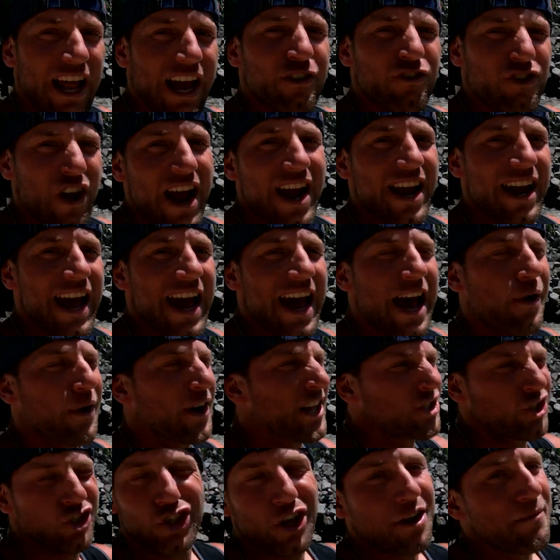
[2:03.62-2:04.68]
it like right now,
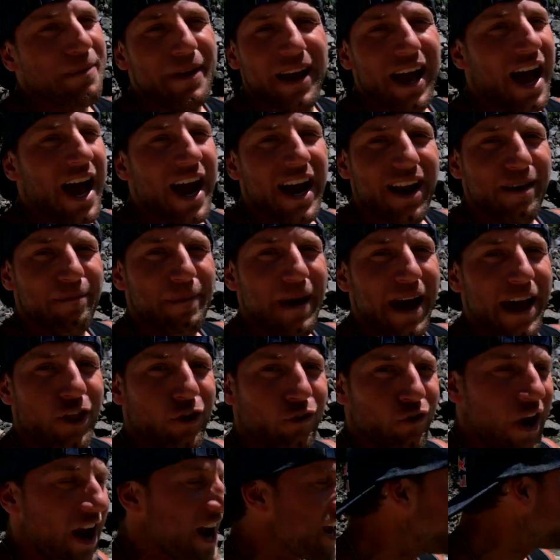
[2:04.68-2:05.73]
and it shouldn't be high enough by
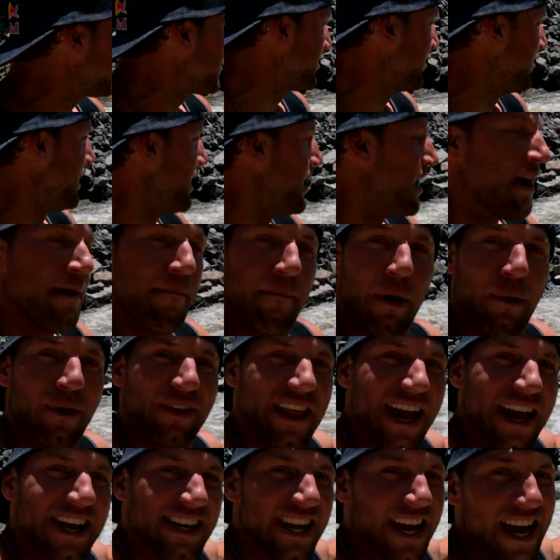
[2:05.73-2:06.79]
the race. But what
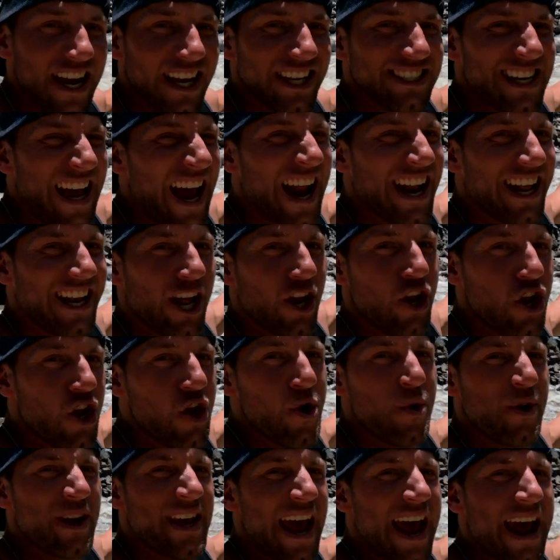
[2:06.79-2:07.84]
they did is added a
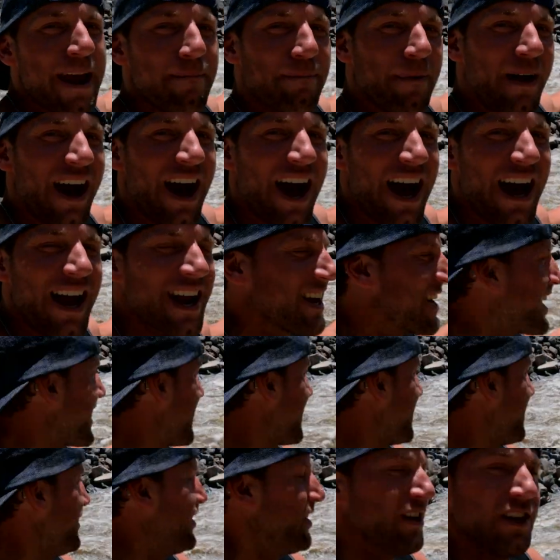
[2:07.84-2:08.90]
new gate behind
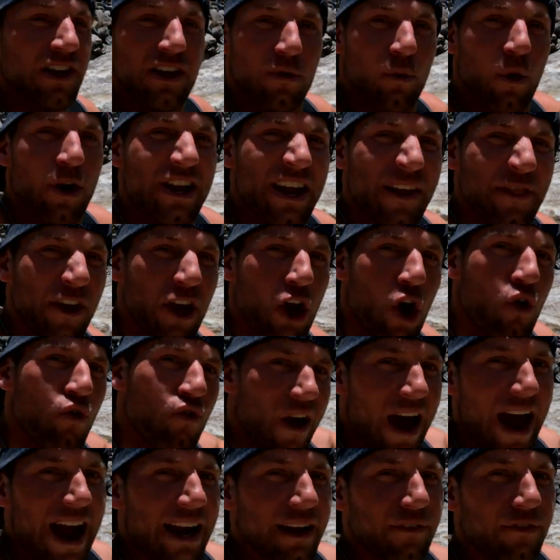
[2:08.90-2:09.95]
it where you have to go
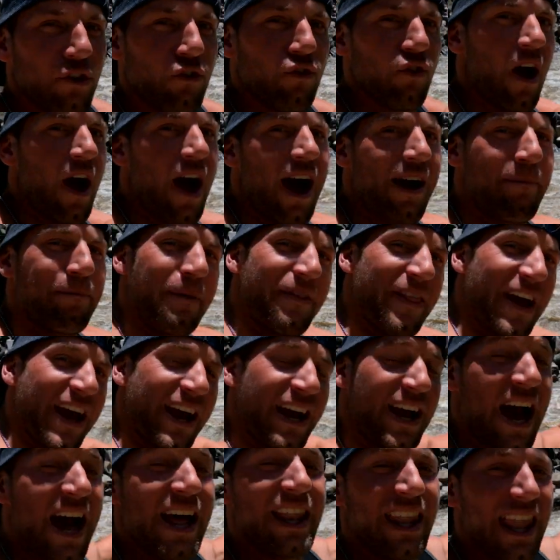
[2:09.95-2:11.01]
right of the rock, but then
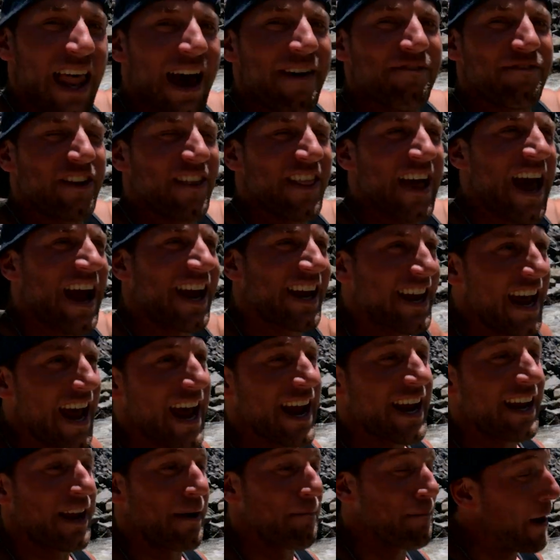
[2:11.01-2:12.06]
cut left of that
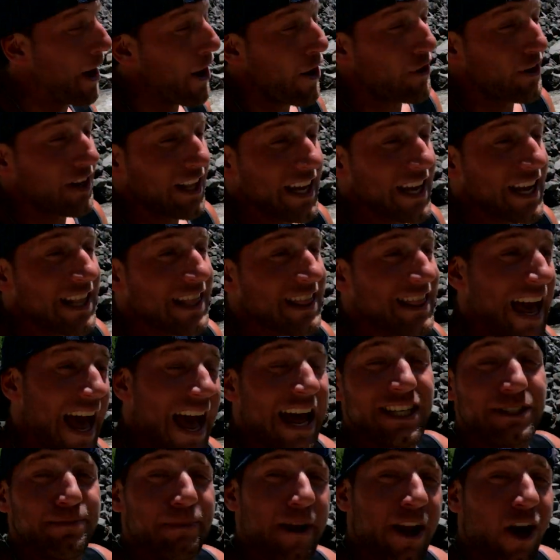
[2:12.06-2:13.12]
gate. Apparently,
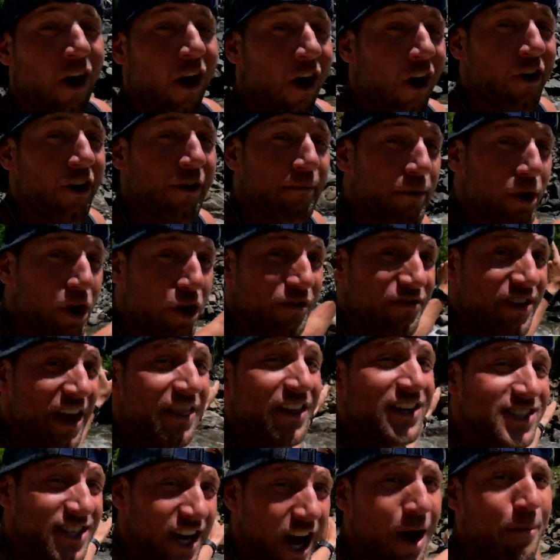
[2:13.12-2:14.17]
that's been a harder move than
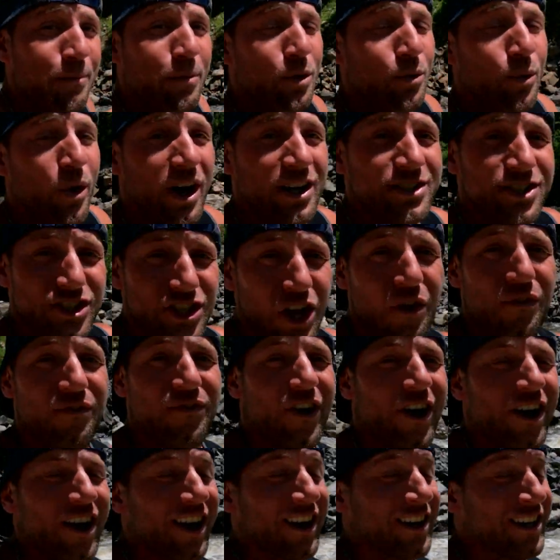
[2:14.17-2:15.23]
this upper one so
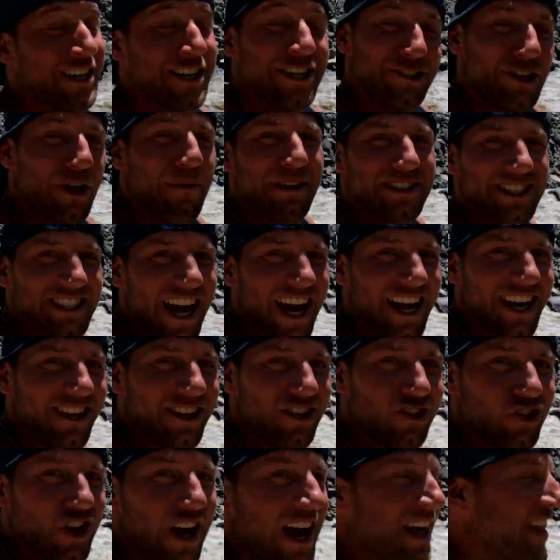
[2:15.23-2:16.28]
far, so I'm excited
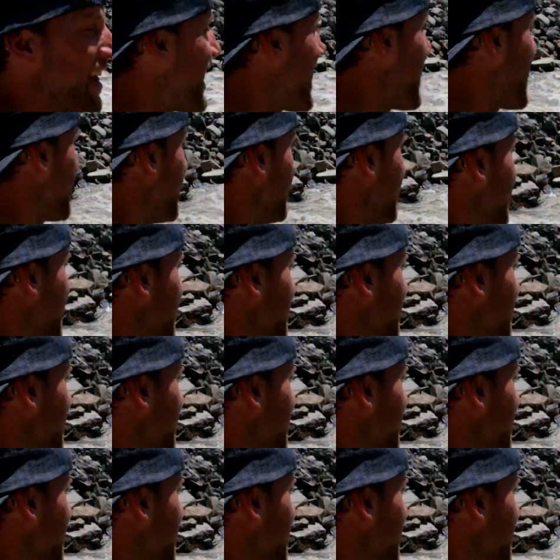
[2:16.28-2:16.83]
to try that.